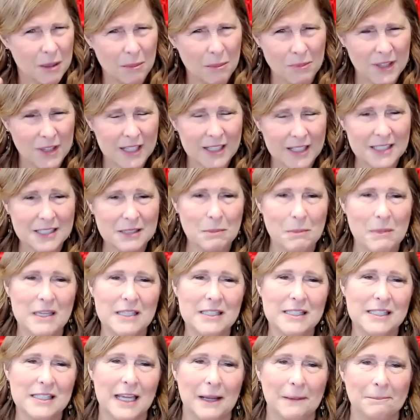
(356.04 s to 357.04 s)
something is
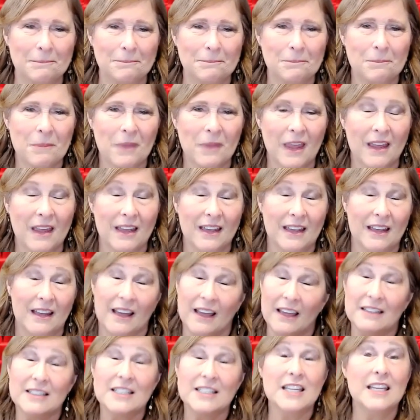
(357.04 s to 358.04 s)
missing.
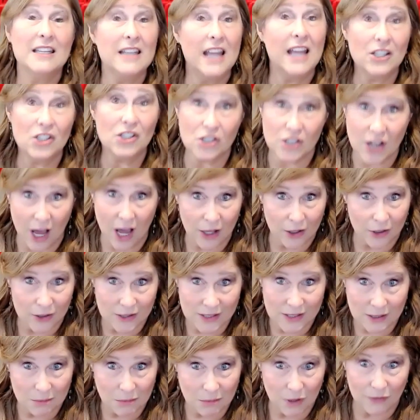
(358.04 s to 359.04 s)
Teenage
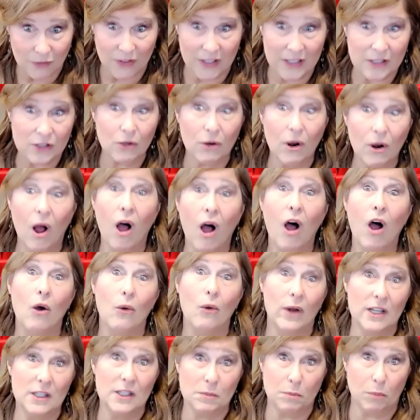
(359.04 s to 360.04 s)
daughters in movies are
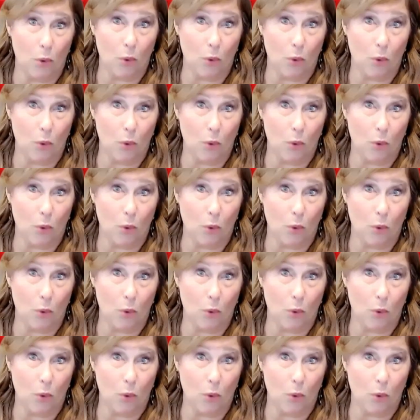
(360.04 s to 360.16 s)
always